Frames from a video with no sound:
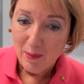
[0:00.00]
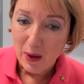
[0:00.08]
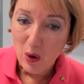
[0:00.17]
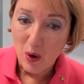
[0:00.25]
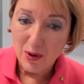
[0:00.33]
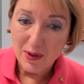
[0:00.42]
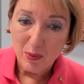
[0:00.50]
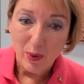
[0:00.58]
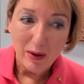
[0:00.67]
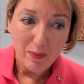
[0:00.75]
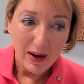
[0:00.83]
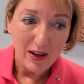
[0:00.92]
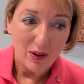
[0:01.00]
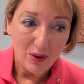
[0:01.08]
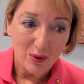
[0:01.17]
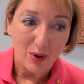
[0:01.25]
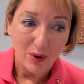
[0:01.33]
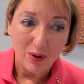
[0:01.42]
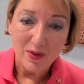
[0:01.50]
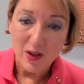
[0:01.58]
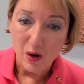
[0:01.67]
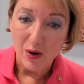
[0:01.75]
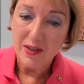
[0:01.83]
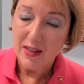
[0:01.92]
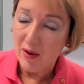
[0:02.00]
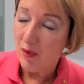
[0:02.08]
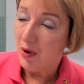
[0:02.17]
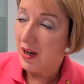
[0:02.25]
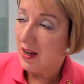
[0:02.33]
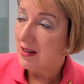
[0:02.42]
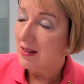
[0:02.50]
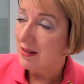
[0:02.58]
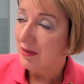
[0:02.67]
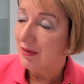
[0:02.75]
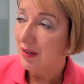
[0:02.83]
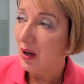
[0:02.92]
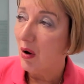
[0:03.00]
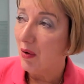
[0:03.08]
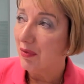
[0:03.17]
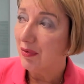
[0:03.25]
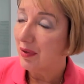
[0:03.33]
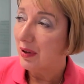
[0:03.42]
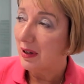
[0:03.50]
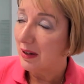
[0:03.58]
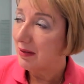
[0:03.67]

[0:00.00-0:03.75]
because we'd been through, several years of